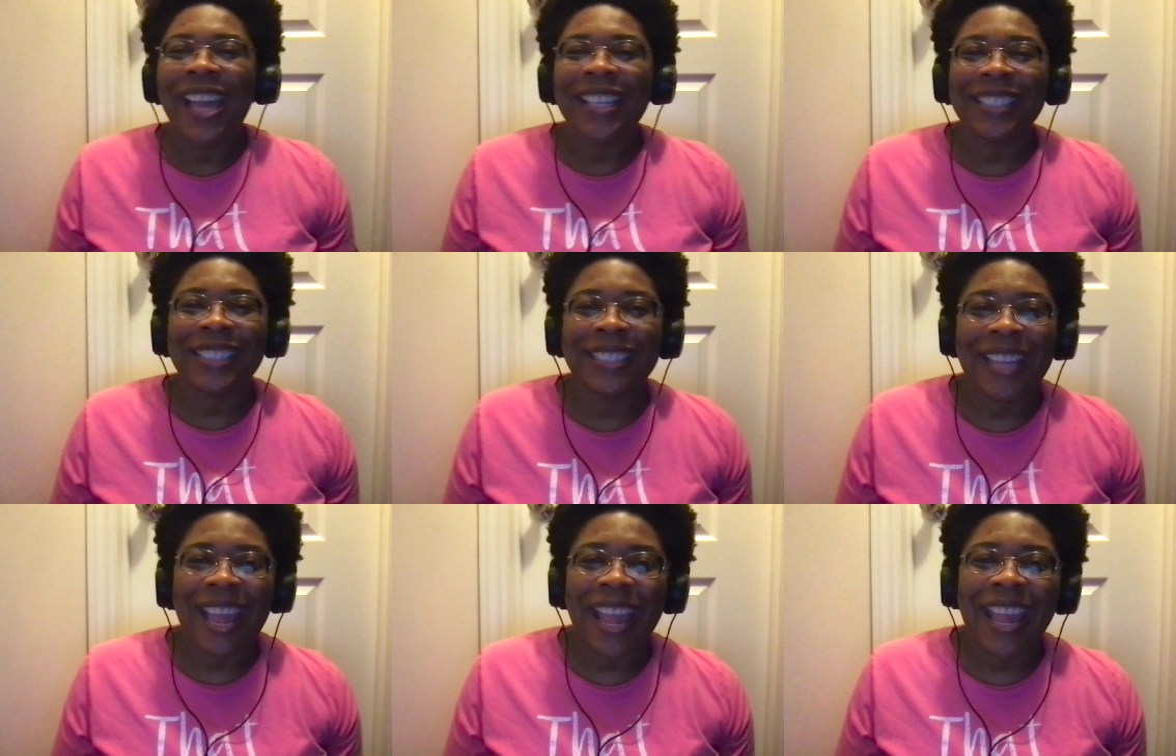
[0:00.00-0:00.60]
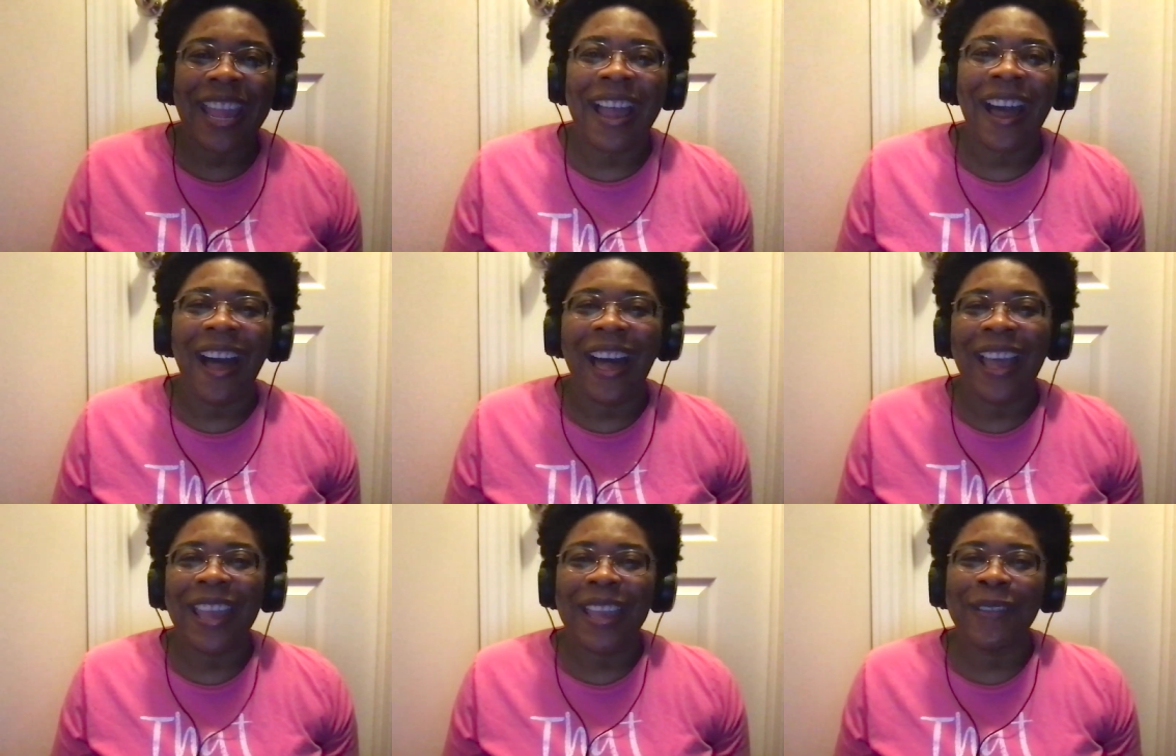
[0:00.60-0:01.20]
Today
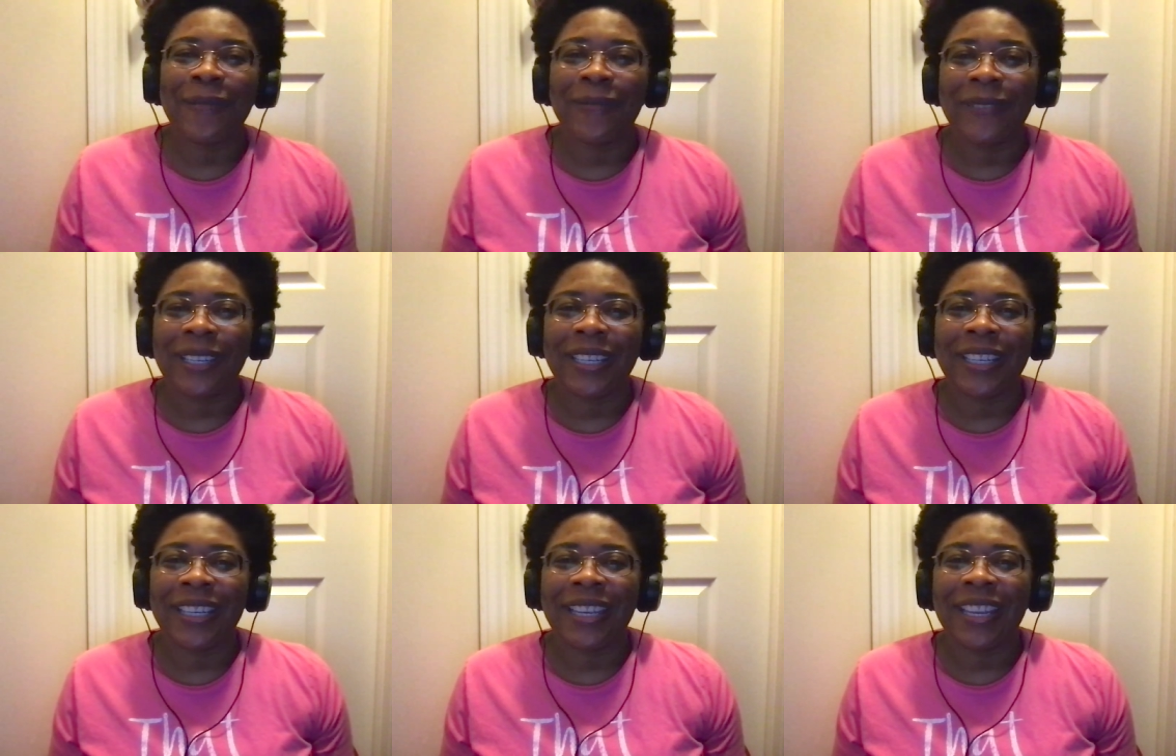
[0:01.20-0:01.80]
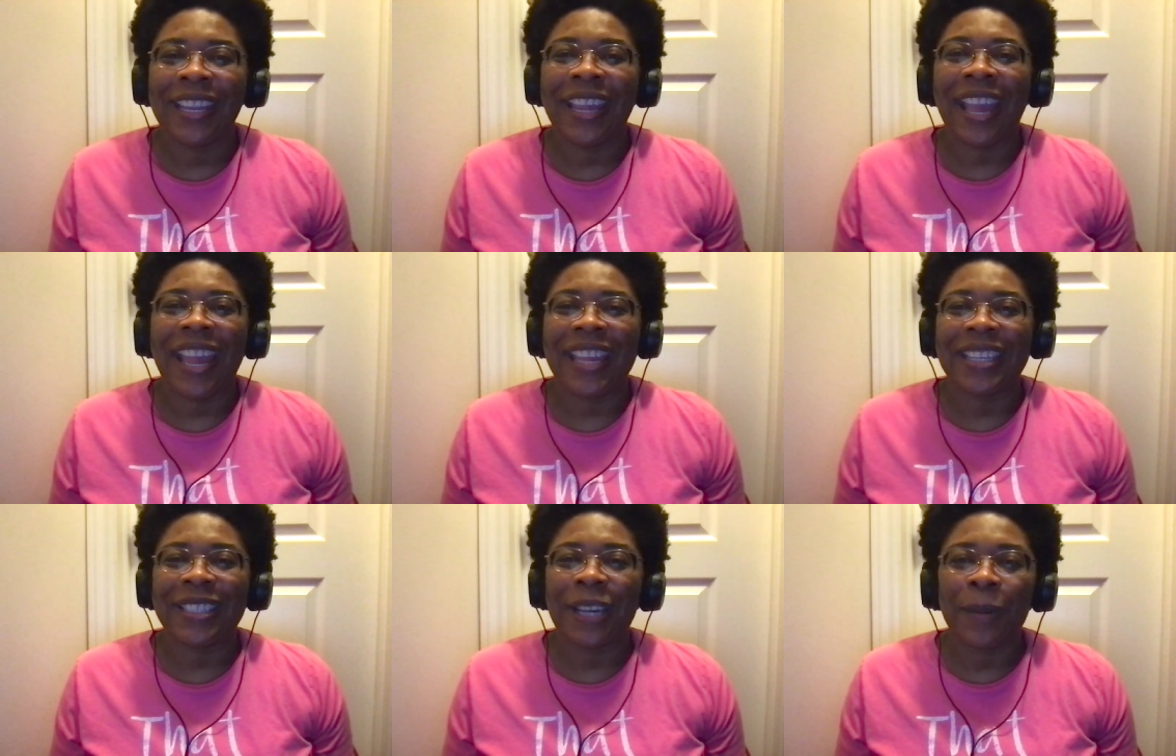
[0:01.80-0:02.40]
I am reading
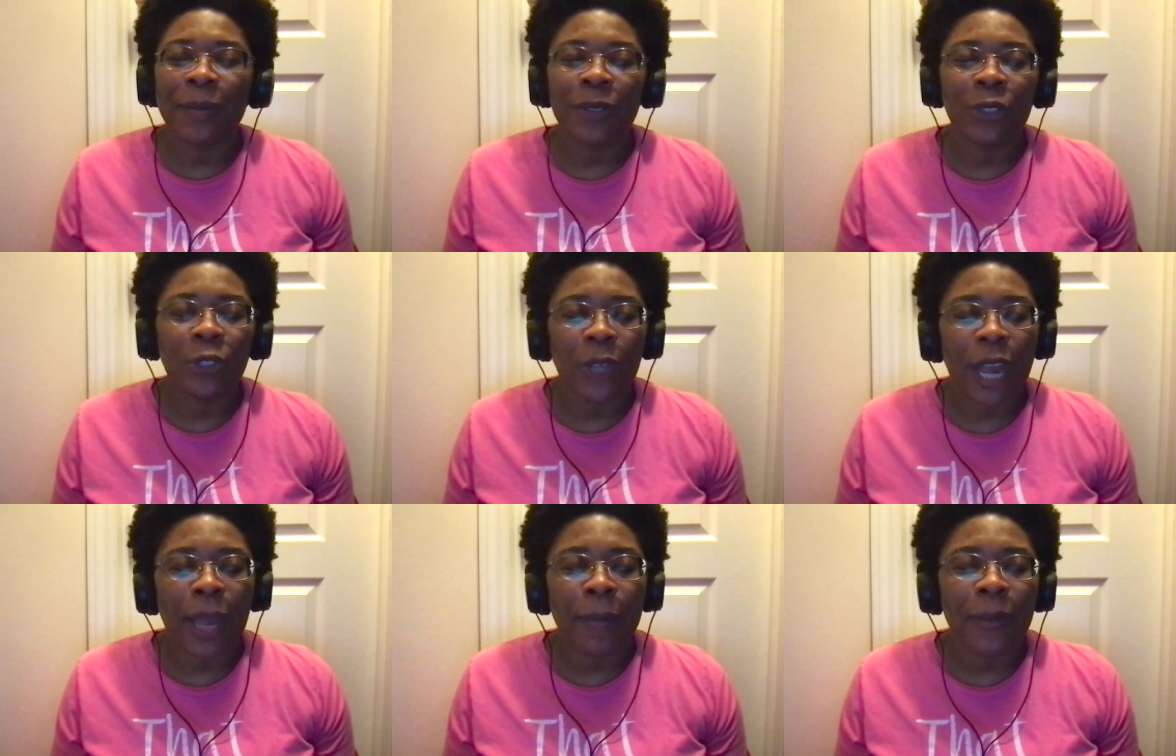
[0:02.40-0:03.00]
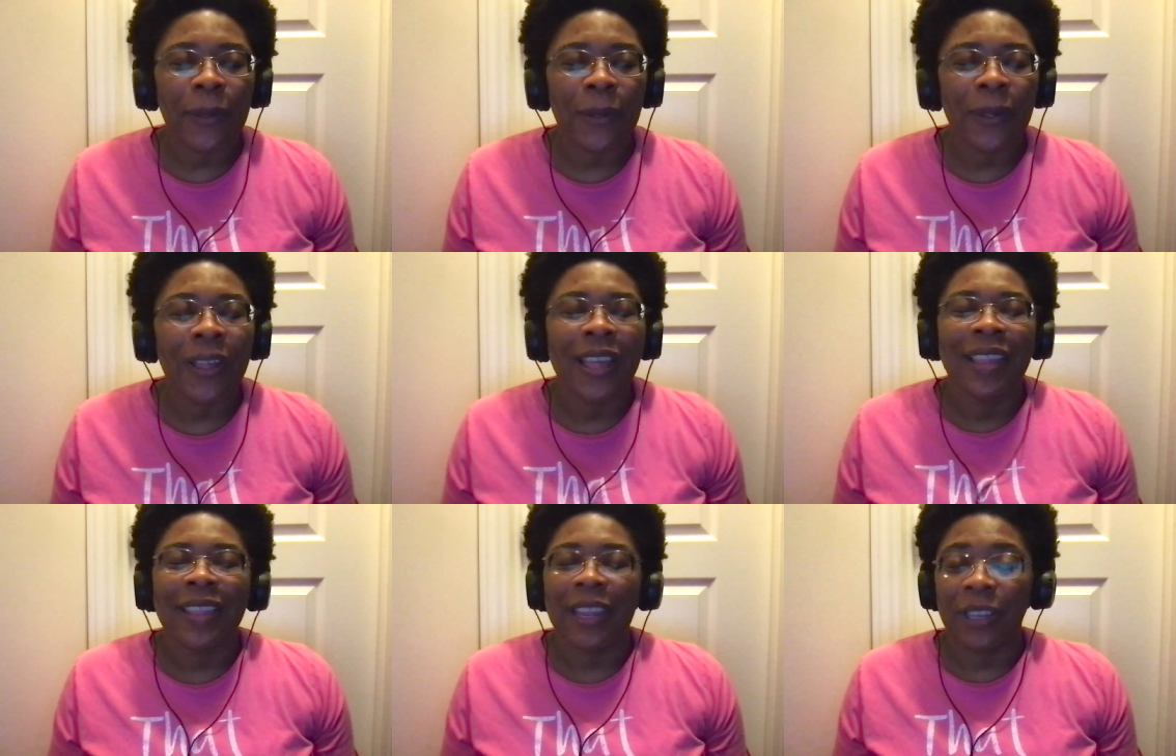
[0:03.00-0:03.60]
a double travel
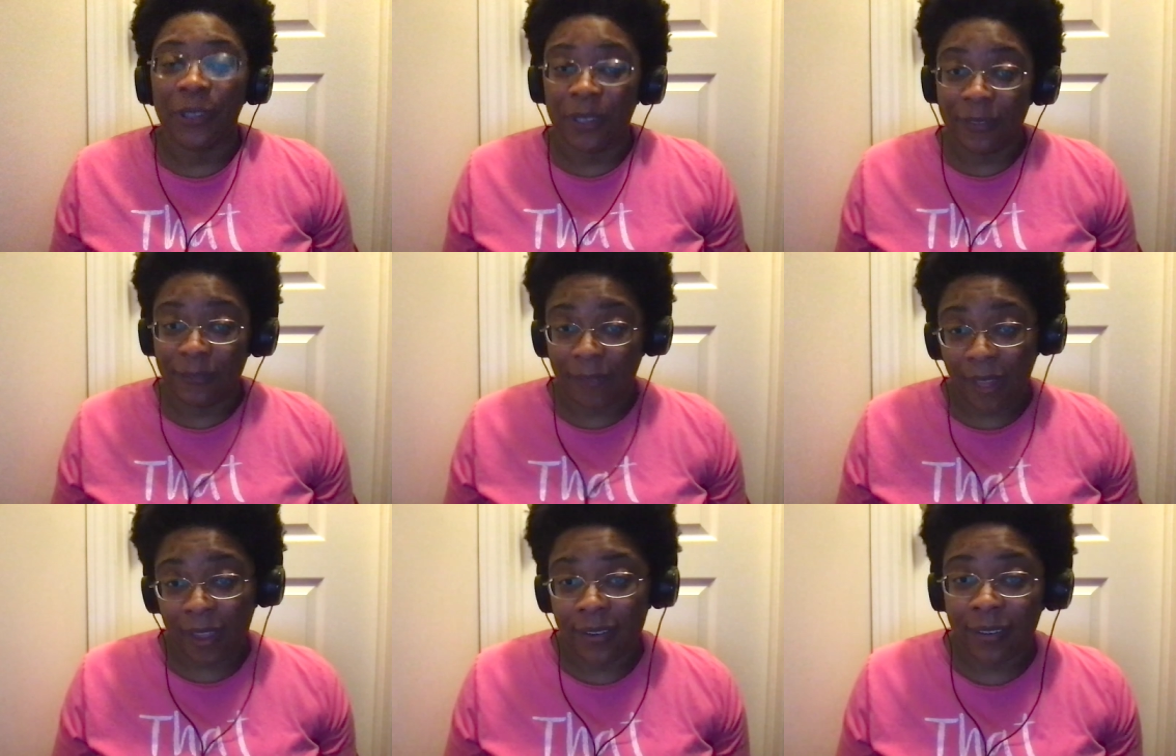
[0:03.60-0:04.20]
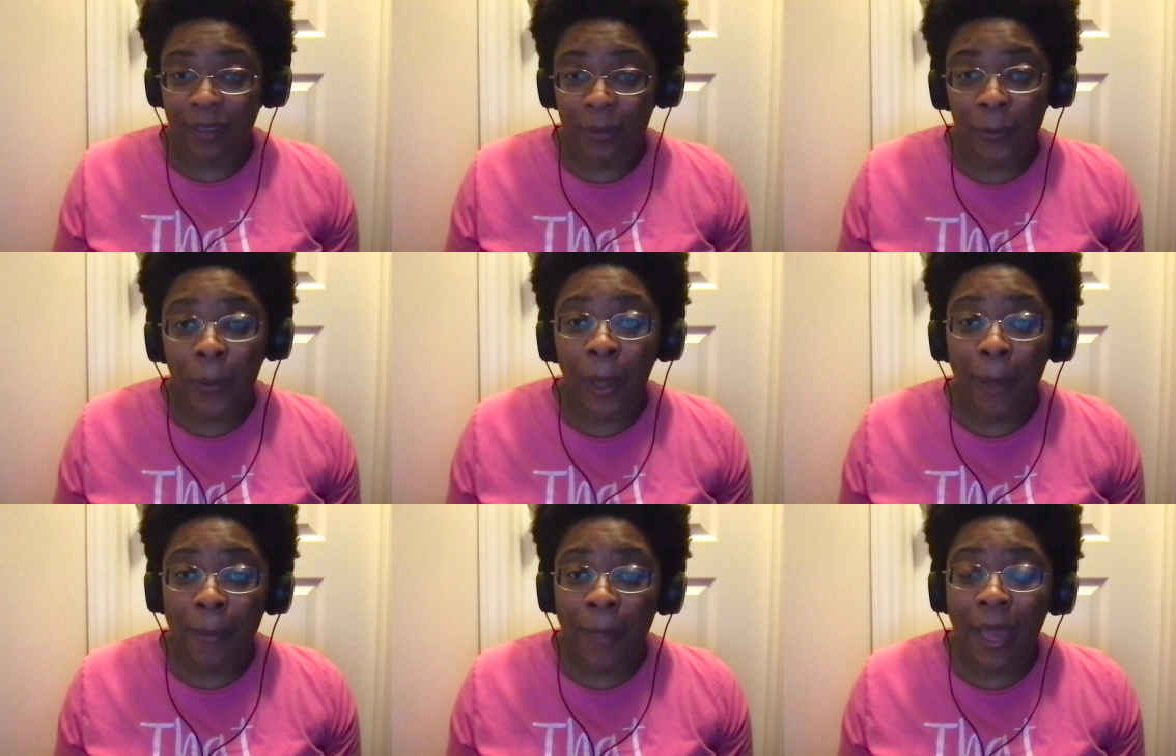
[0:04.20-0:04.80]
that you can find on
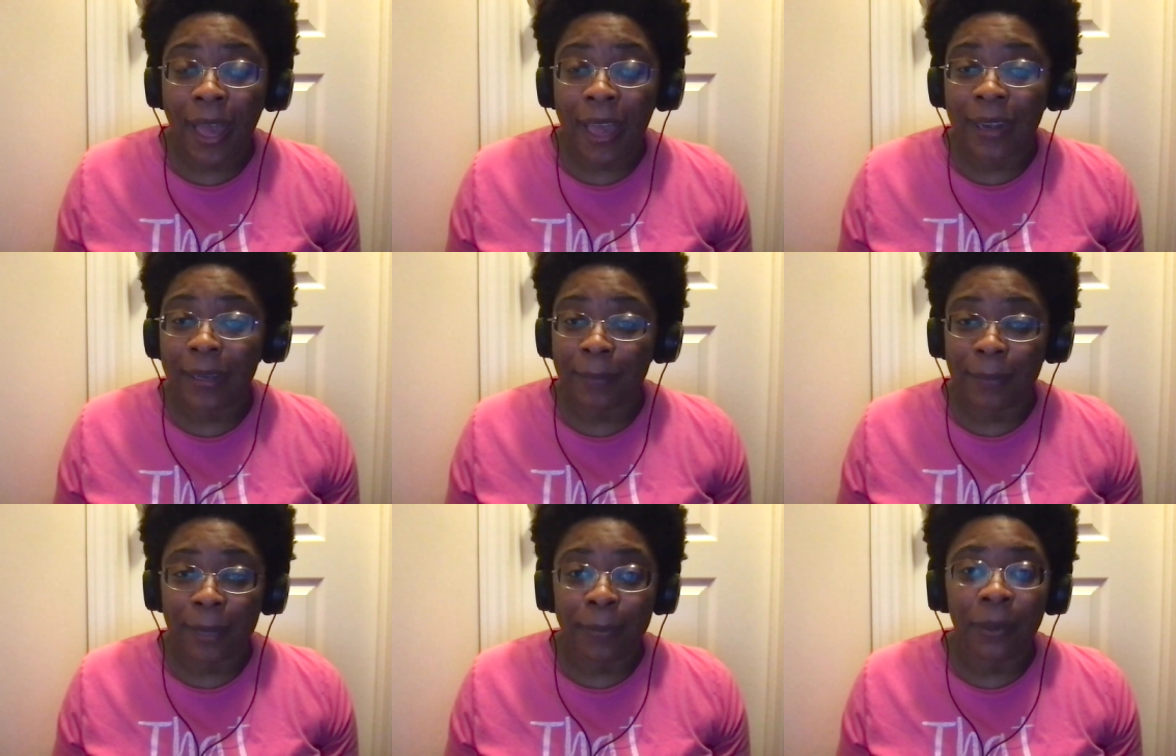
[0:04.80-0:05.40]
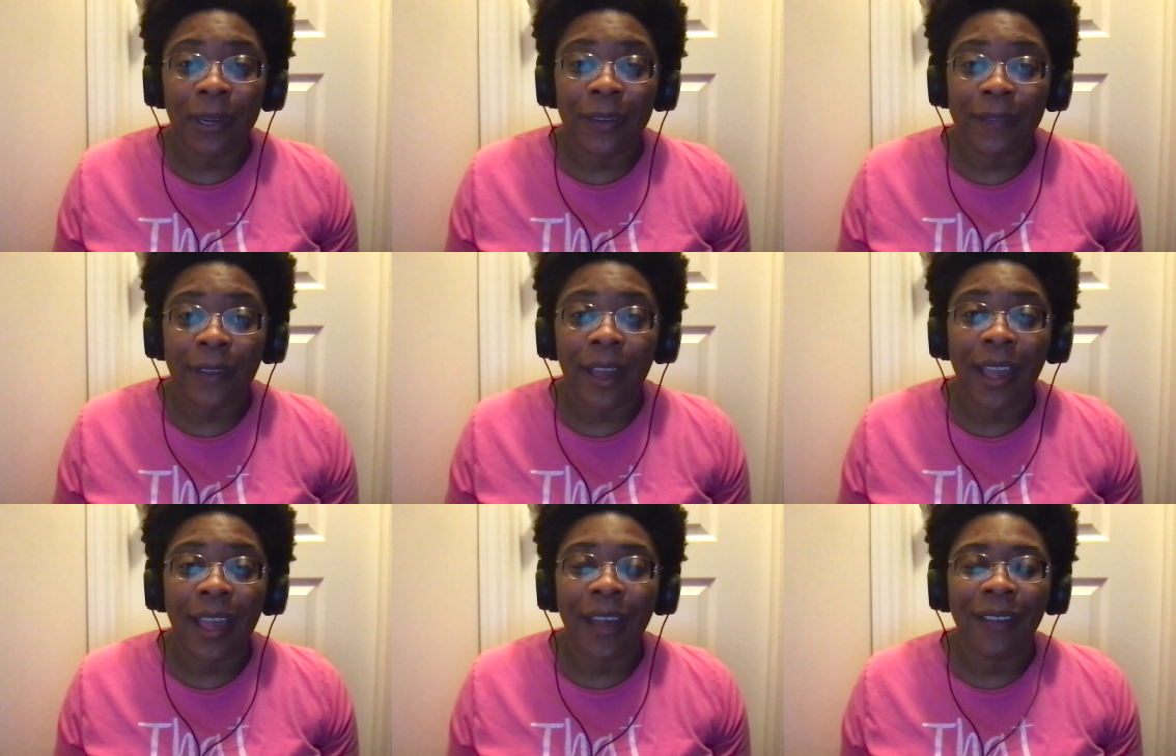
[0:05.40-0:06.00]
Wattpad and my
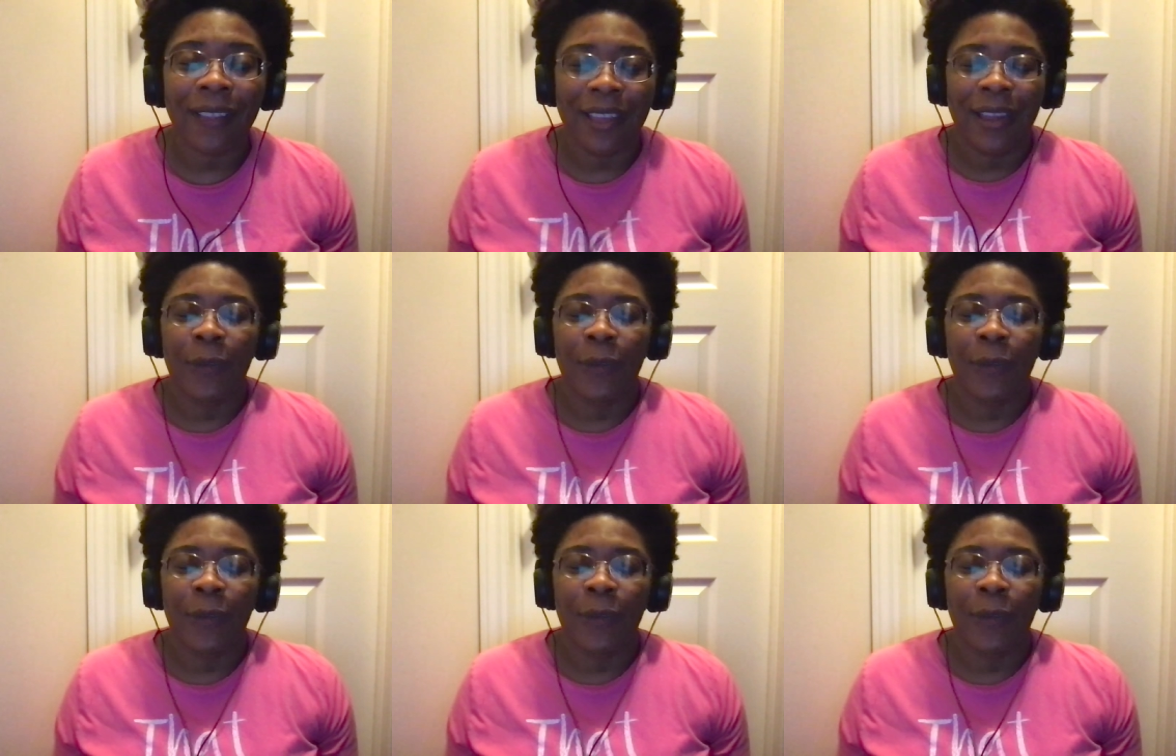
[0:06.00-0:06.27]
profile,